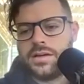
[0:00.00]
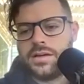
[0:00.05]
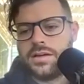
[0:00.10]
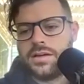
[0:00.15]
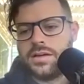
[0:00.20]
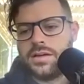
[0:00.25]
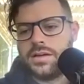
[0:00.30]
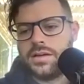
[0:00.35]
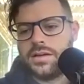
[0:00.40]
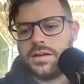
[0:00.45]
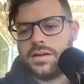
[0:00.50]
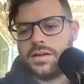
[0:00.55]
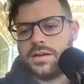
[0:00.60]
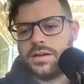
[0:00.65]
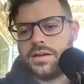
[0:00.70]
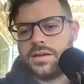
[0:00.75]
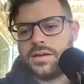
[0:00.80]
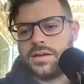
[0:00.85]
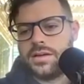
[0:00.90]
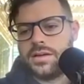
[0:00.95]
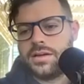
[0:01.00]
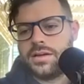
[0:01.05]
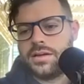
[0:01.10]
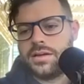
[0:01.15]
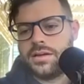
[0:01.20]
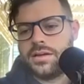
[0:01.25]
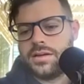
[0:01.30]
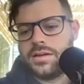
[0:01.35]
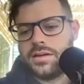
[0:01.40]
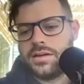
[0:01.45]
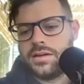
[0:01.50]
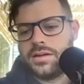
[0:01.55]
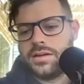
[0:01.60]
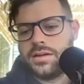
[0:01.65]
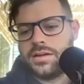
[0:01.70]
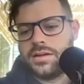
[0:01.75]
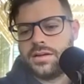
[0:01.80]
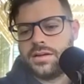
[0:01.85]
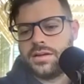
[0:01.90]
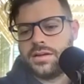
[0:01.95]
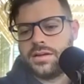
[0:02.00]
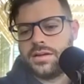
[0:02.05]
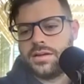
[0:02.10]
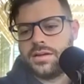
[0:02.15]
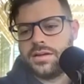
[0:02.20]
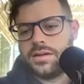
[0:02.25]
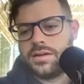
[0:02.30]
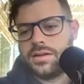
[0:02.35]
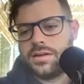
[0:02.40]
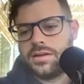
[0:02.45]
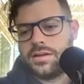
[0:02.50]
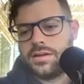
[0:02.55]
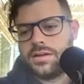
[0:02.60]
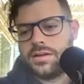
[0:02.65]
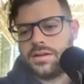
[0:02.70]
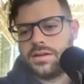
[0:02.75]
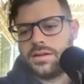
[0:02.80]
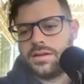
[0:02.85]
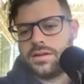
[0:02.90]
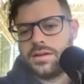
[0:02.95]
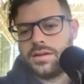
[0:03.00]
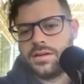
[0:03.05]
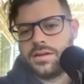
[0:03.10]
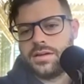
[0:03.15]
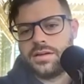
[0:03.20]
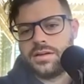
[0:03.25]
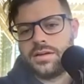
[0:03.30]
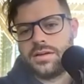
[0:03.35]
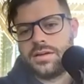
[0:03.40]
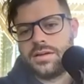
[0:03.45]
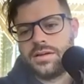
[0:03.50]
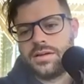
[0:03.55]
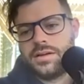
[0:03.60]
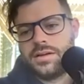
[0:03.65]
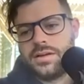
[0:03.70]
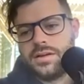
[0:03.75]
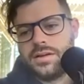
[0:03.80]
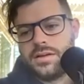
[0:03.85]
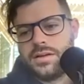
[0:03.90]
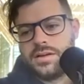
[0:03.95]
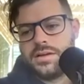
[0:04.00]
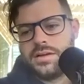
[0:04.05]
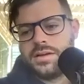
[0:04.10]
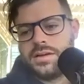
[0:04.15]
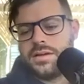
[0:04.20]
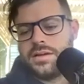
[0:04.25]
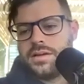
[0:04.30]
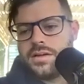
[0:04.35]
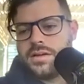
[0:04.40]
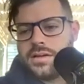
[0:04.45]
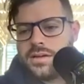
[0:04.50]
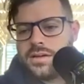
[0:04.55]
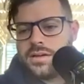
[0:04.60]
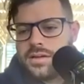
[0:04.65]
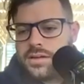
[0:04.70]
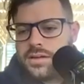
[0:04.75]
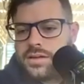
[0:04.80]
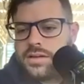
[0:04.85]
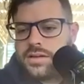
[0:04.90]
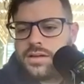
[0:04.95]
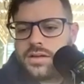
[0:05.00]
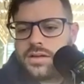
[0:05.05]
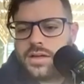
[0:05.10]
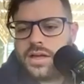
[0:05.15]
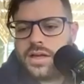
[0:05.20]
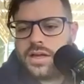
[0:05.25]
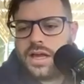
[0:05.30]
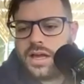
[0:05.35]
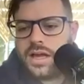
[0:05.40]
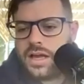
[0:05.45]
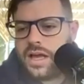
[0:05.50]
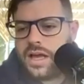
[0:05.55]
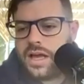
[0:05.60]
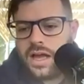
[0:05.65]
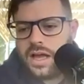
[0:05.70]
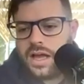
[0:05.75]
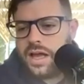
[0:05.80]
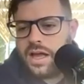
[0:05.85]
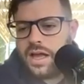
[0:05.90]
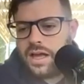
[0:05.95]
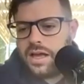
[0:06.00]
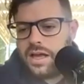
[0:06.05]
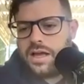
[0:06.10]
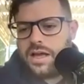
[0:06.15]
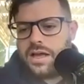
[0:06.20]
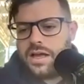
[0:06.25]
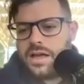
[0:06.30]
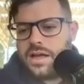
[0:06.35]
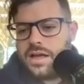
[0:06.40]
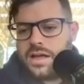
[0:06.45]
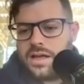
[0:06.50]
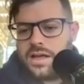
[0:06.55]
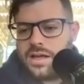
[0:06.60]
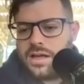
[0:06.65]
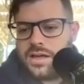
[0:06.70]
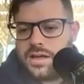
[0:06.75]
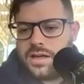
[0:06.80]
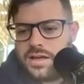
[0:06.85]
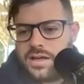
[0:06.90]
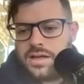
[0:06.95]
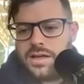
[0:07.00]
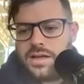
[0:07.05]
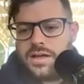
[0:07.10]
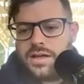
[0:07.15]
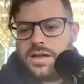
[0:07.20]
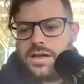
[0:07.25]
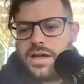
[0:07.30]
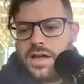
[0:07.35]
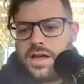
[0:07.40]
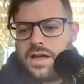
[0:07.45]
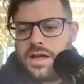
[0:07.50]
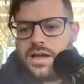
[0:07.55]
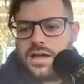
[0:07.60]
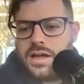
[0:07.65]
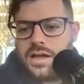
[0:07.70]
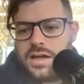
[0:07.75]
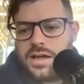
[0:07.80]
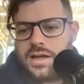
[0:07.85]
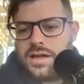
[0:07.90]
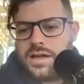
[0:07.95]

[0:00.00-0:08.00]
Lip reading: [no speech]